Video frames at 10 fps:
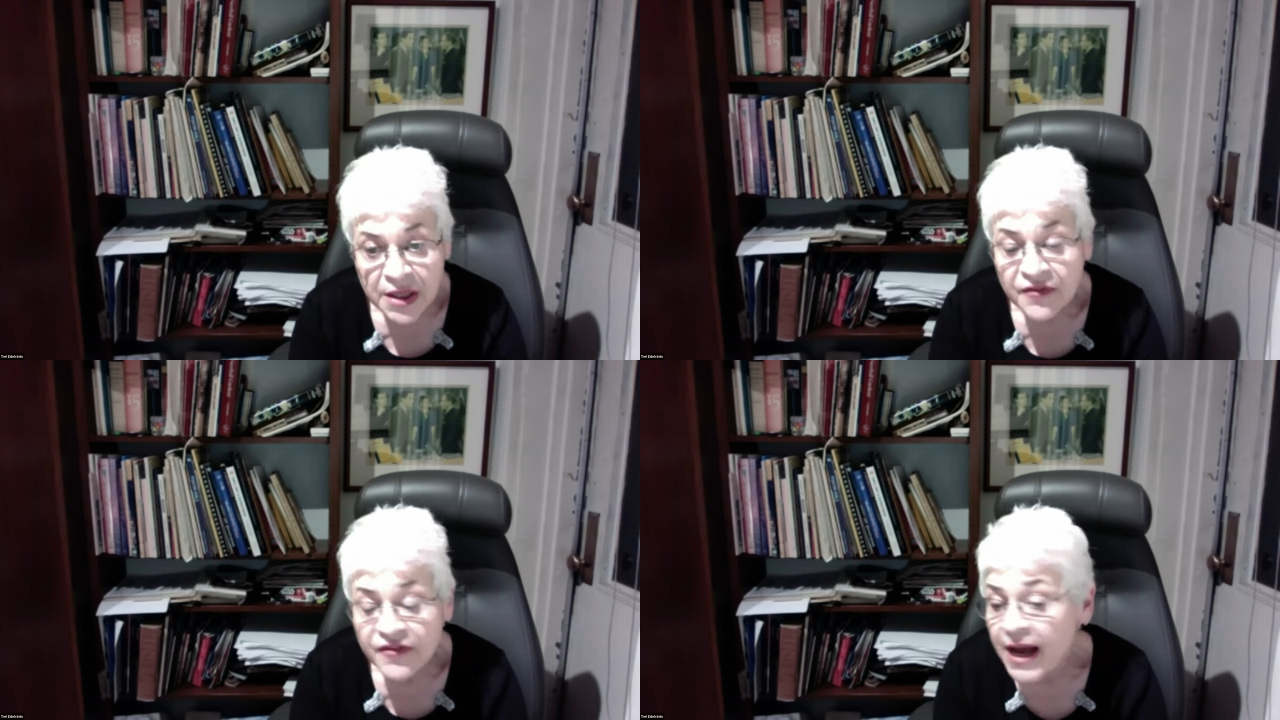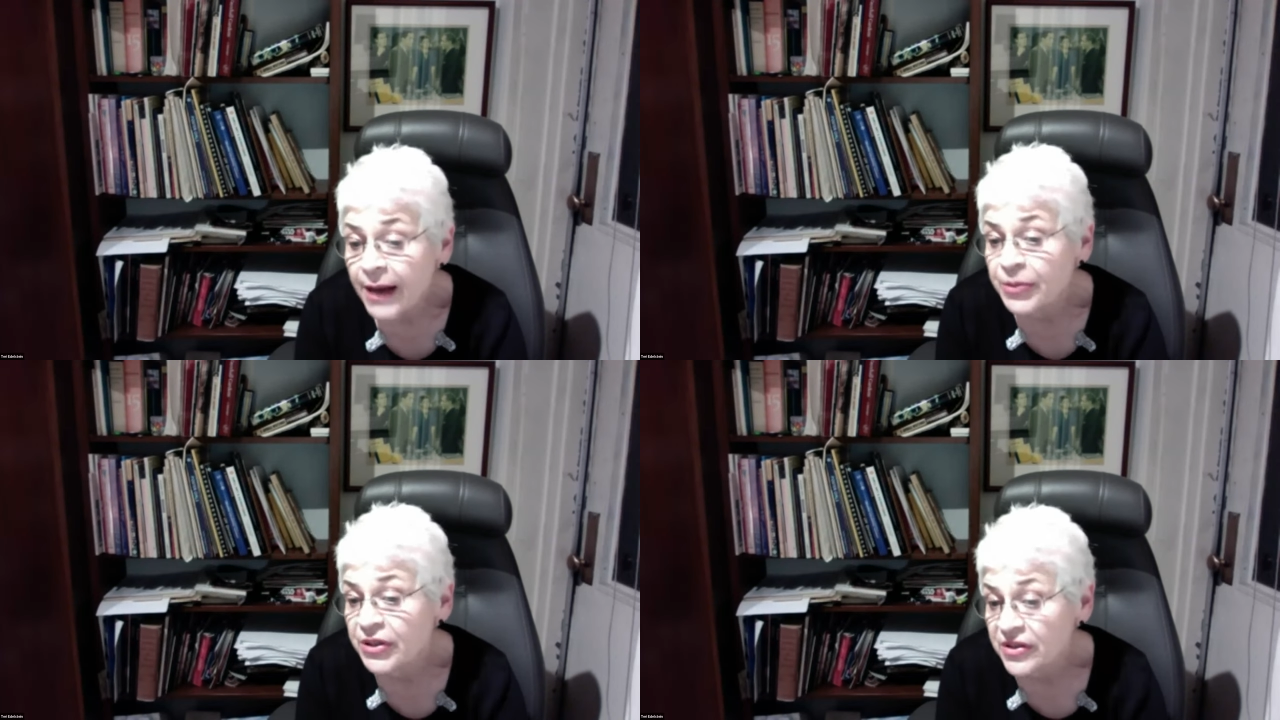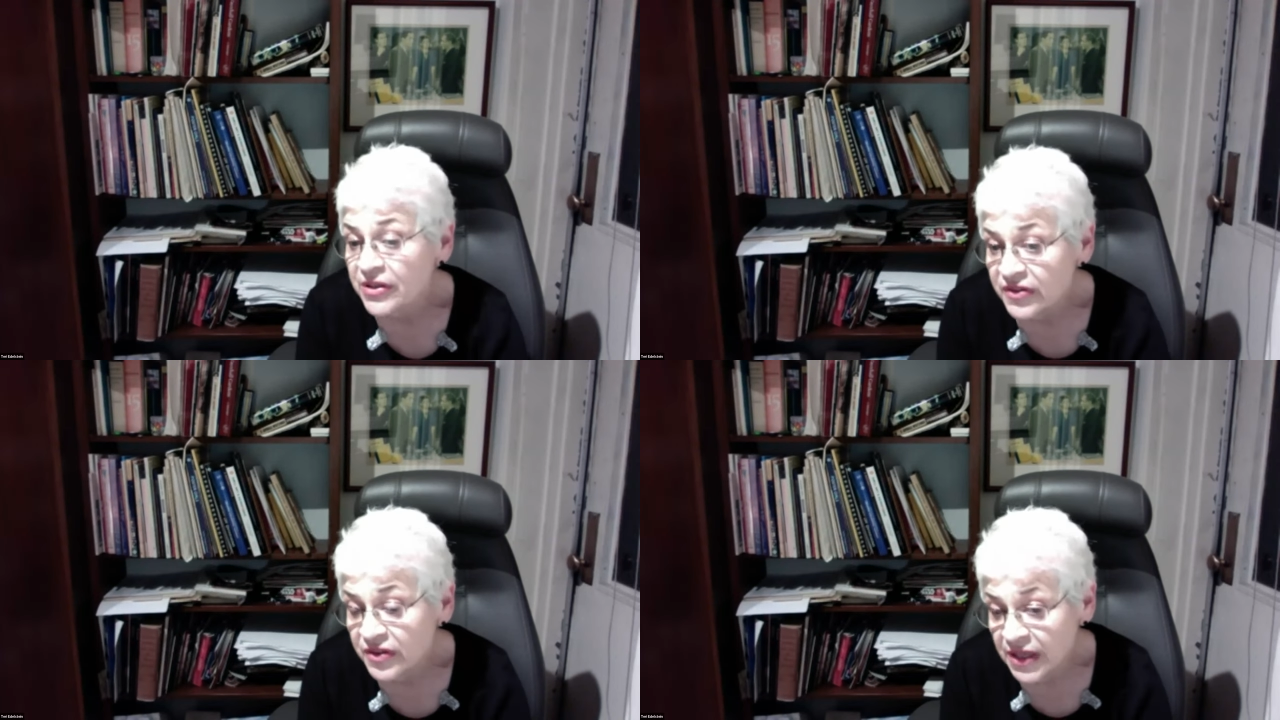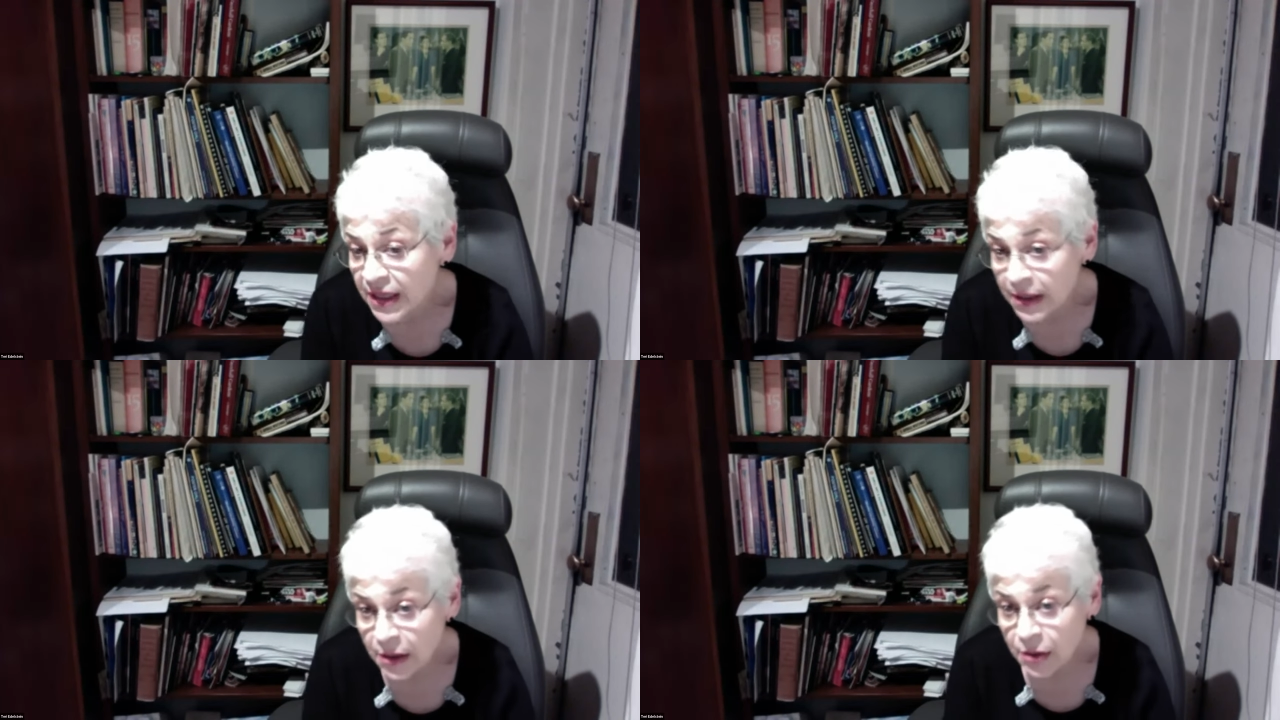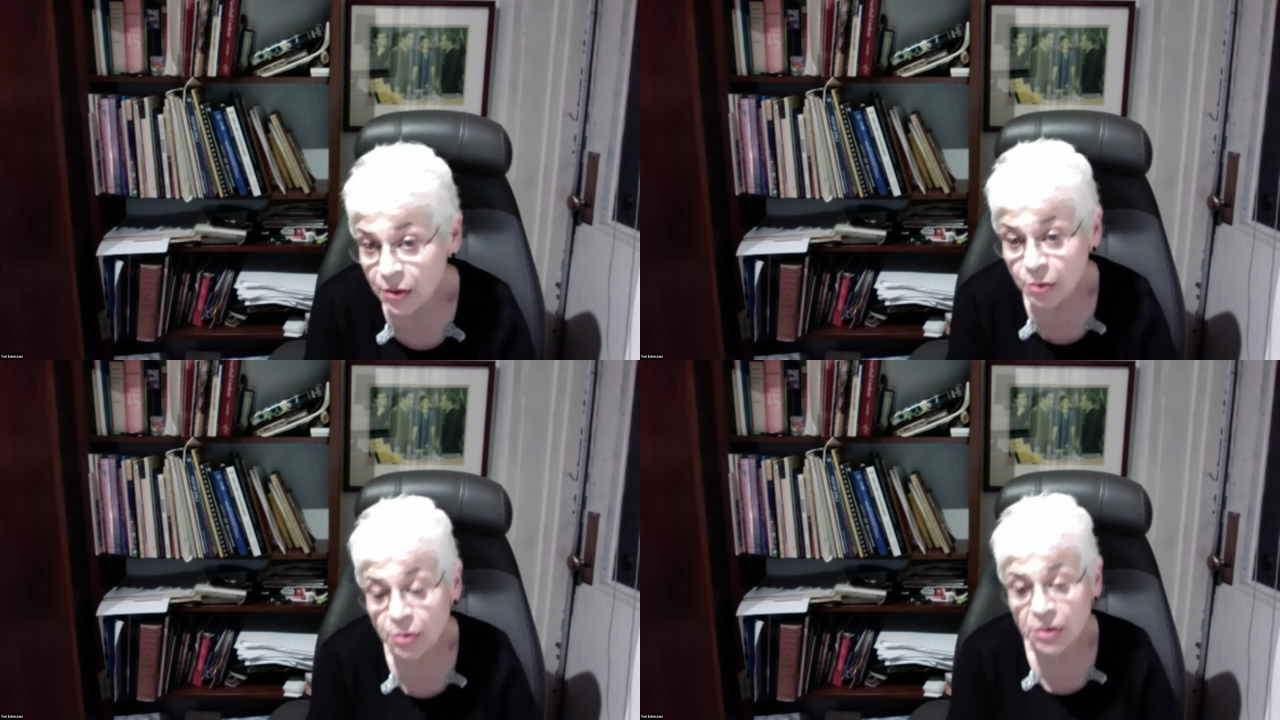fabulous
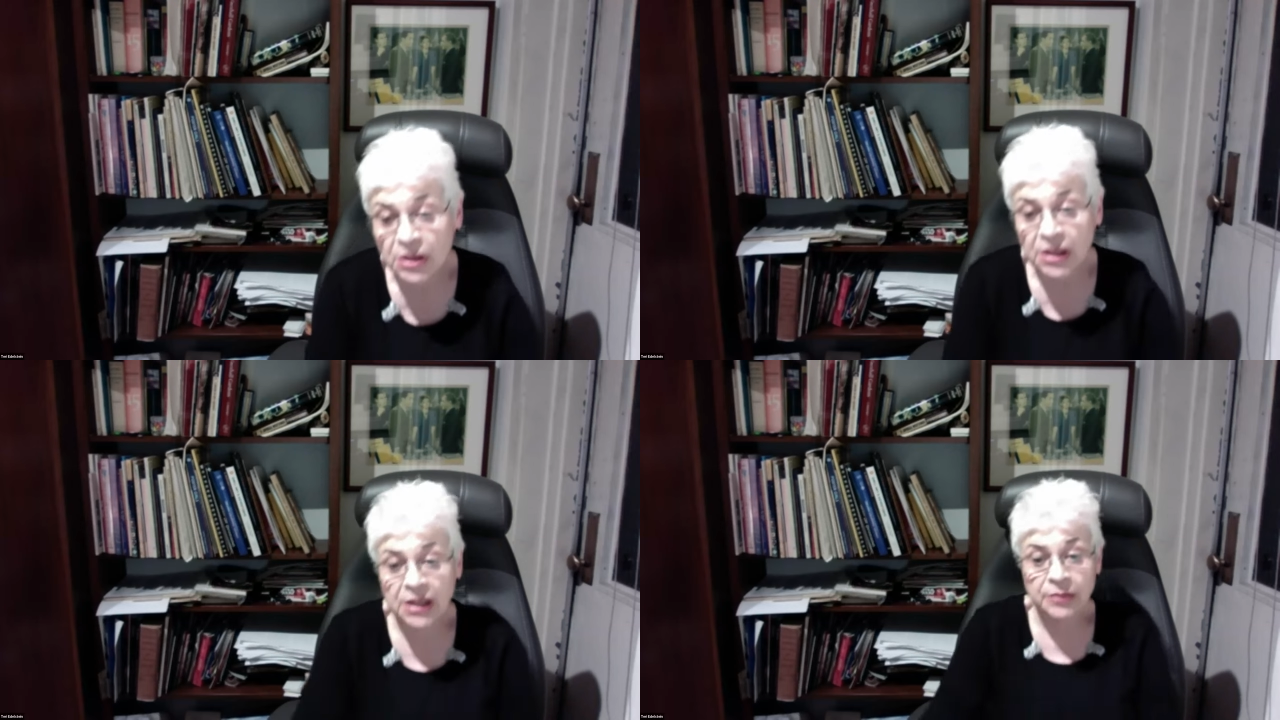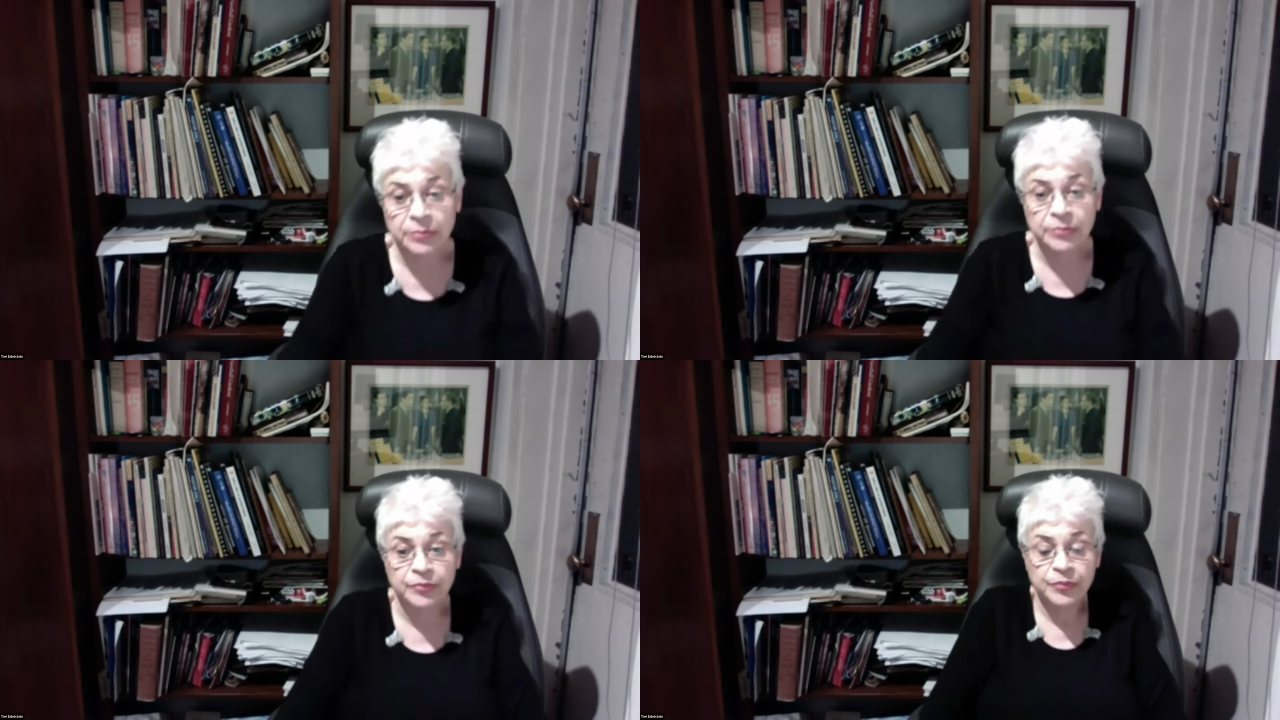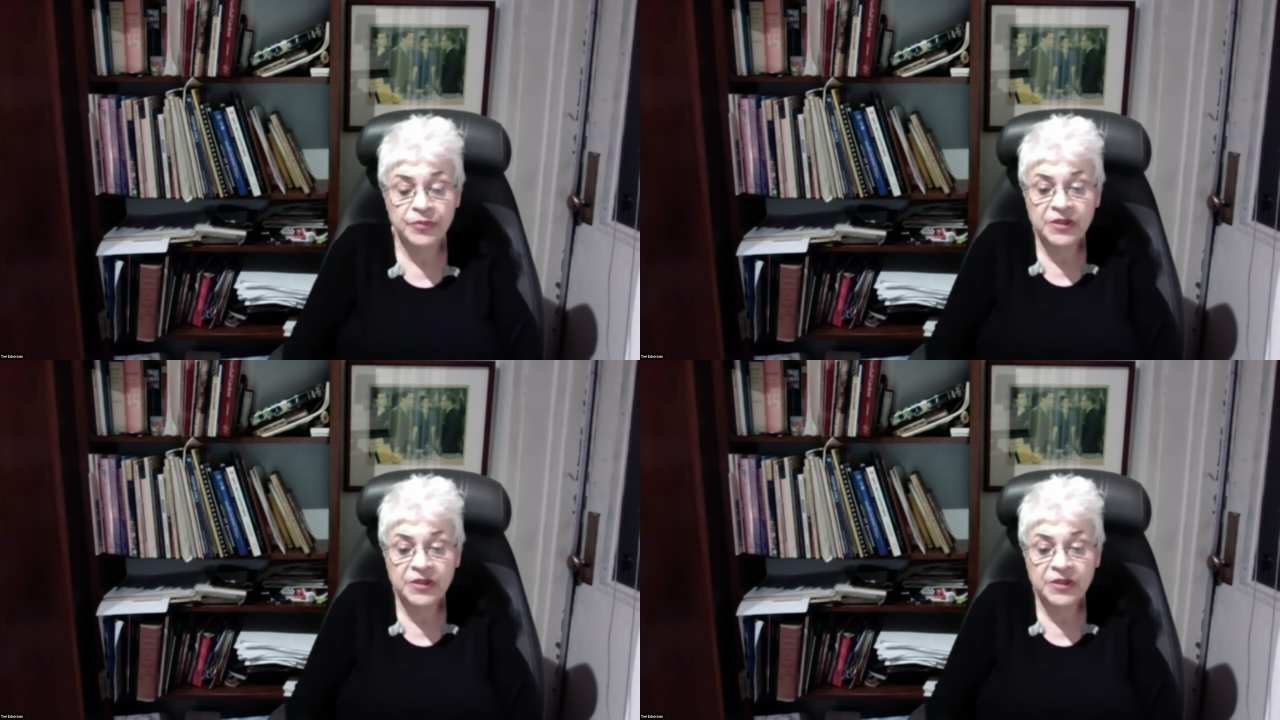deco um,